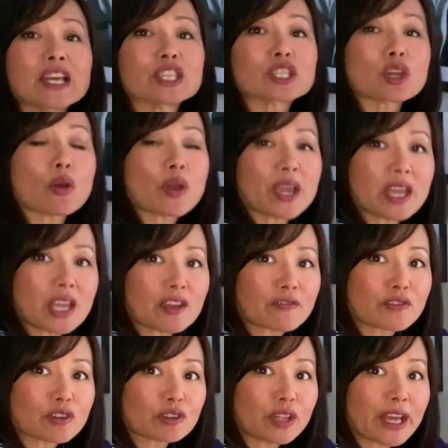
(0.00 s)
So
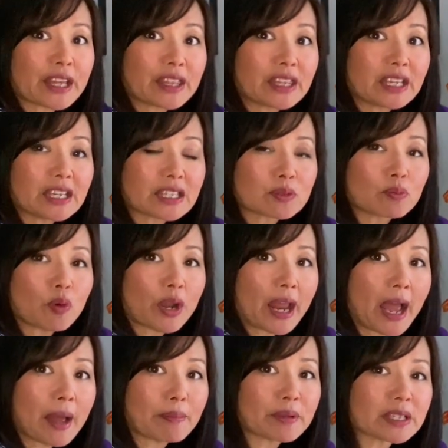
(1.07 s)
if you're like this, what
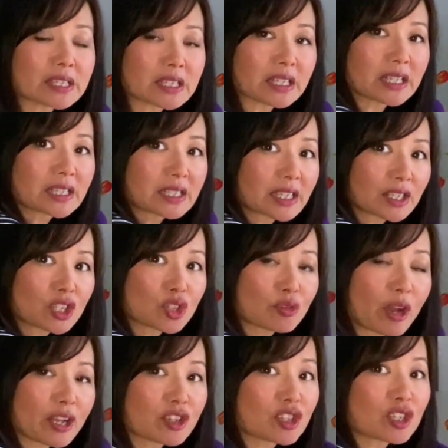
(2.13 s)
happens? Things get
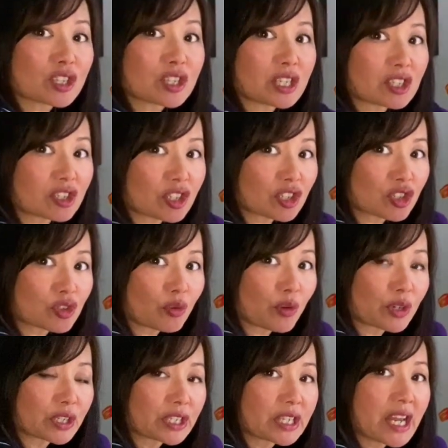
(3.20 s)
stretched, this gets
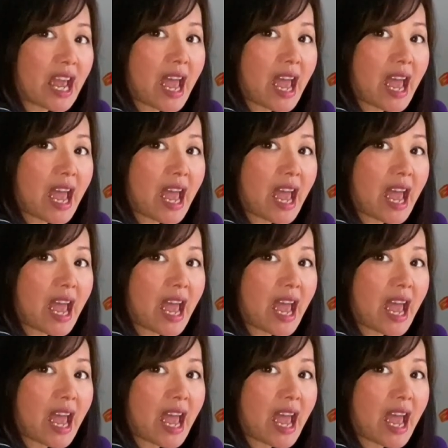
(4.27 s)
shortened,